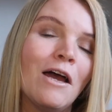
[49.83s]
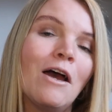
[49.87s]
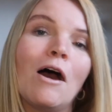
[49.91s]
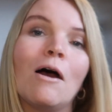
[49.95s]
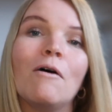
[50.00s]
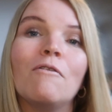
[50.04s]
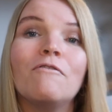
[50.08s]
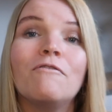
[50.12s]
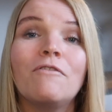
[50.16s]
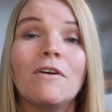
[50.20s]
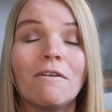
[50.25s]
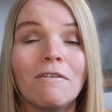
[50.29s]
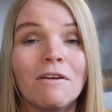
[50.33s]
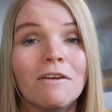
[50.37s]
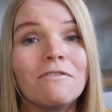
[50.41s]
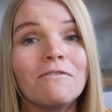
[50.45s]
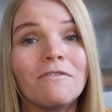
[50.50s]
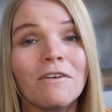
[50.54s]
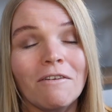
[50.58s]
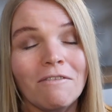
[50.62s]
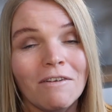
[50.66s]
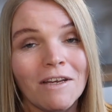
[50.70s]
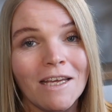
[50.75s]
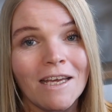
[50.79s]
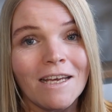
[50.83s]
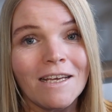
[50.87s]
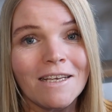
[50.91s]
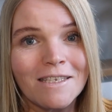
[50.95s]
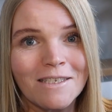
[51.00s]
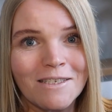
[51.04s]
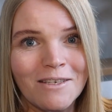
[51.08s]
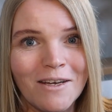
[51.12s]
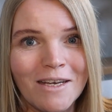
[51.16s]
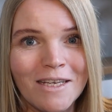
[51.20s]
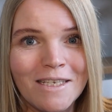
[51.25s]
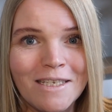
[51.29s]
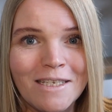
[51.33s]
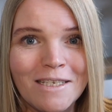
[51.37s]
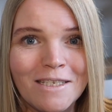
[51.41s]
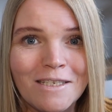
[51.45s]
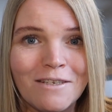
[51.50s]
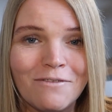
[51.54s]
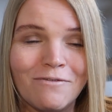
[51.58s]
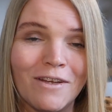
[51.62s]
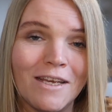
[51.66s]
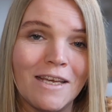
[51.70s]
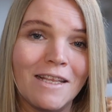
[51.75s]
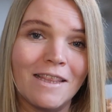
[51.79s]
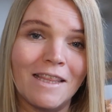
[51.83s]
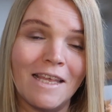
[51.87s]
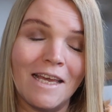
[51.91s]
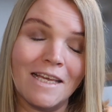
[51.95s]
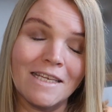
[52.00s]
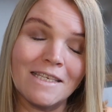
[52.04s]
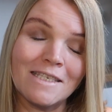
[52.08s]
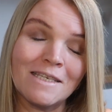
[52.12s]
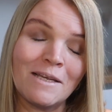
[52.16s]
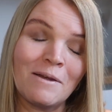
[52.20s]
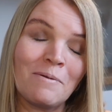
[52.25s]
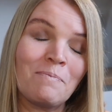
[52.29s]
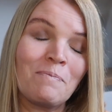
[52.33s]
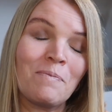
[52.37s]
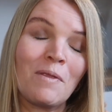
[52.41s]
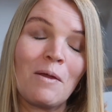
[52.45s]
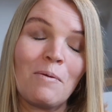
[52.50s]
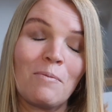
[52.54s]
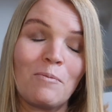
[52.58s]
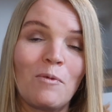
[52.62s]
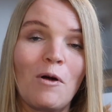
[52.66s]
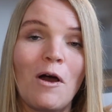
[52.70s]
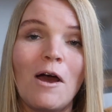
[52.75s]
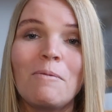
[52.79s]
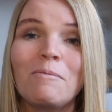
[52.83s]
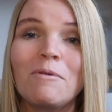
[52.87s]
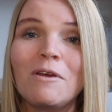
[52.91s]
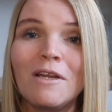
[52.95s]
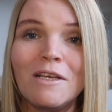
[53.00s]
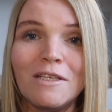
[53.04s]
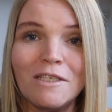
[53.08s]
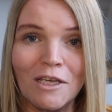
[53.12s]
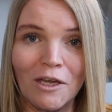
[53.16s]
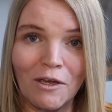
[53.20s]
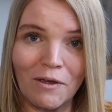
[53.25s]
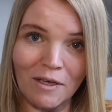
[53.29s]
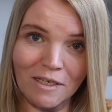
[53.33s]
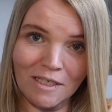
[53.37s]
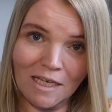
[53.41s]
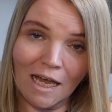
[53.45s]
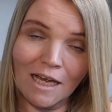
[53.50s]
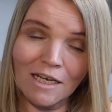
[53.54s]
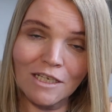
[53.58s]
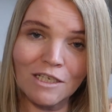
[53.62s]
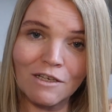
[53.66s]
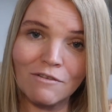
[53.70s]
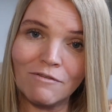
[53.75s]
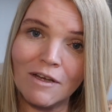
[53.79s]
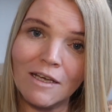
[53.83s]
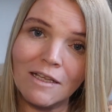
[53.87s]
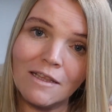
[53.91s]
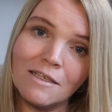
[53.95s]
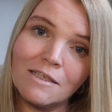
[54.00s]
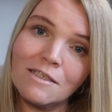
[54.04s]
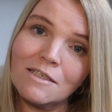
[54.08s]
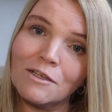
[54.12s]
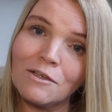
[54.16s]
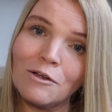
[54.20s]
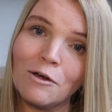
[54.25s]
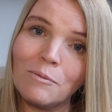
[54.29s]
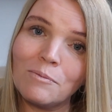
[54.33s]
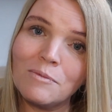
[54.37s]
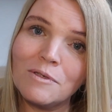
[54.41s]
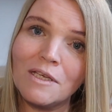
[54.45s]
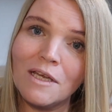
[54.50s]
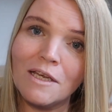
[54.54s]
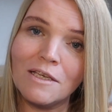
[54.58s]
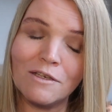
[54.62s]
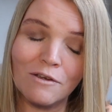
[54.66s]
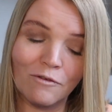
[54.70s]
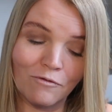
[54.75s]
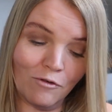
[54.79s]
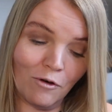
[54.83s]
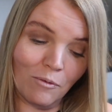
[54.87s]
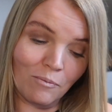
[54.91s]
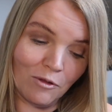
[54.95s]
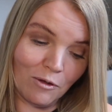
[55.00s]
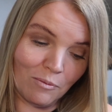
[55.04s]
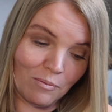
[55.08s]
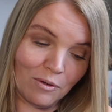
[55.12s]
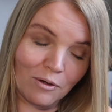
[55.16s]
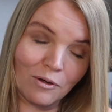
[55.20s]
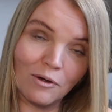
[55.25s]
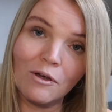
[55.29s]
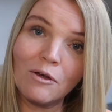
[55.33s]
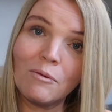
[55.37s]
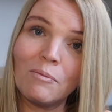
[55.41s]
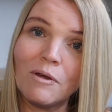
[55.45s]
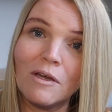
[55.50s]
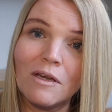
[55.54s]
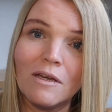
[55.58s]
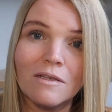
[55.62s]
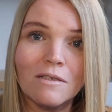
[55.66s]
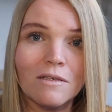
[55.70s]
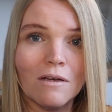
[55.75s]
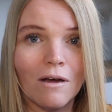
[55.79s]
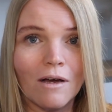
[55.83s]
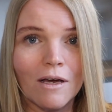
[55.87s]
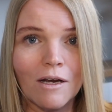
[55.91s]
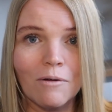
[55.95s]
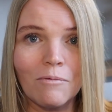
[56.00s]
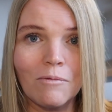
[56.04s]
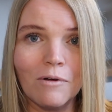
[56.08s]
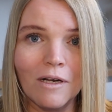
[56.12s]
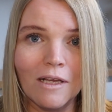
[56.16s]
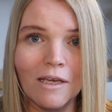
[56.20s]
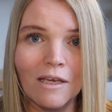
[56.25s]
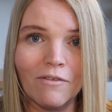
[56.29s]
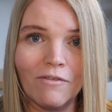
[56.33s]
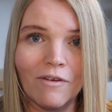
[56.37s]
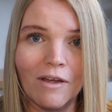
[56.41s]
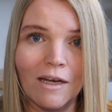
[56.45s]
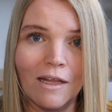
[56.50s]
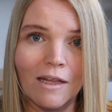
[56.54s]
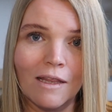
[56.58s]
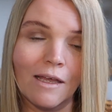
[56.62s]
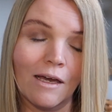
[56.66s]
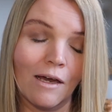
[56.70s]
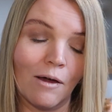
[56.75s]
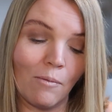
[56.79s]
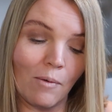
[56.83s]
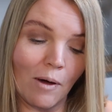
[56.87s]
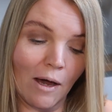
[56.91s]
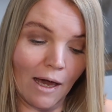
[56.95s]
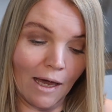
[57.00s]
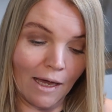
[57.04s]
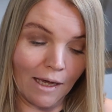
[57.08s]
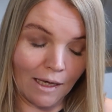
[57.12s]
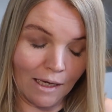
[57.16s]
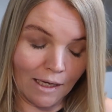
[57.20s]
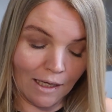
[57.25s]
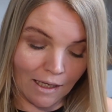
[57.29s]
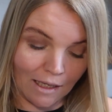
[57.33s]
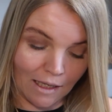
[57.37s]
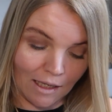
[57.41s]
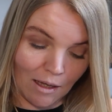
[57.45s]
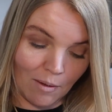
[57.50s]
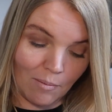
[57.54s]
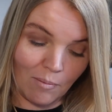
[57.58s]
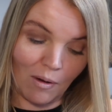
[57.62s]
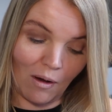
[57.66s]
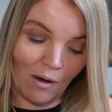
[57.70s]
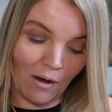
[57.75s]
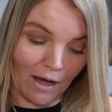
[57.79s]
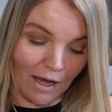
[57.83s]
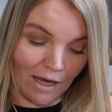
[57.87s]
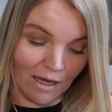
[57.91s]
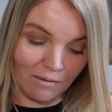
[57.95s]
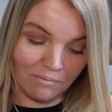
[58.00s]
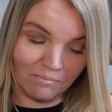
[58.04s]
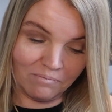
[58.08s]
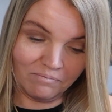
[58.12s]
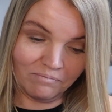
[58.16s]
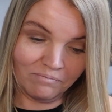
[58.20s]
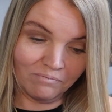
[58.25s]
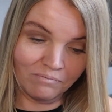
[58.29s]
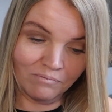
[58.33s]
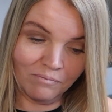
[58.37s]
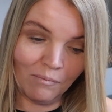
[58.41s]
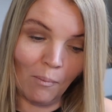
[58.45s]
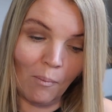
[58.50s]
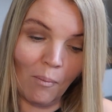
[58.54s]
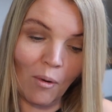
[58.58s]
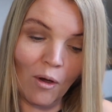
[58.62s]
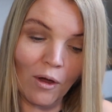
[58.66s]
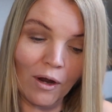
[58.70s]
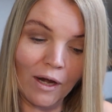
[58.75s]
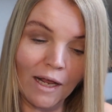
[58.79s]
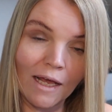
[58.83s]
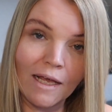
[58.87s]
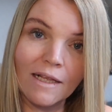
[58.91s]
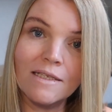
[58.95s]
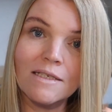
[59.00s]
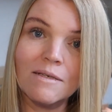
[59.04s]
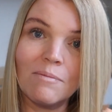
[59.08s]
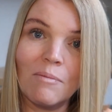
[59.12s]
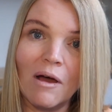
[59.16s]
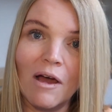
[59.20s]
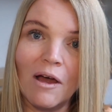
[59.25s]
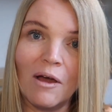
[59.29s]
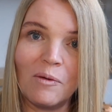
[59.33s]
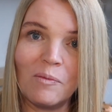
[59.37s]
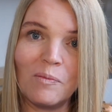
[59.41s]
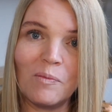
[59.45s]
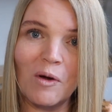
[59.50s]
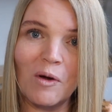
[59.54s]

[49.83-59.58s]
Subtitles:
I'm very excited to read this, and what I'm going to do is actually read the synopsis from the book because I don't want to give anything away by putting it into my own